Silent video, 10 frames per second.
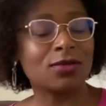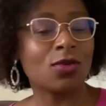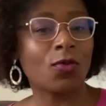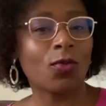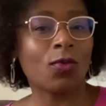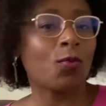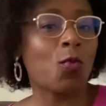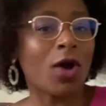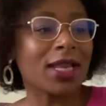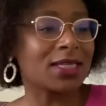You know,
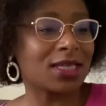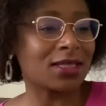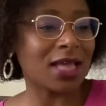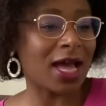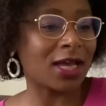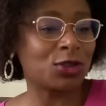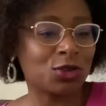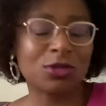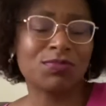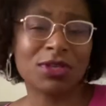what is it that I
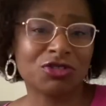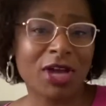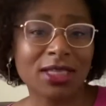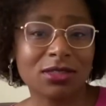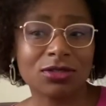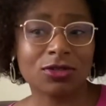should be attracted to?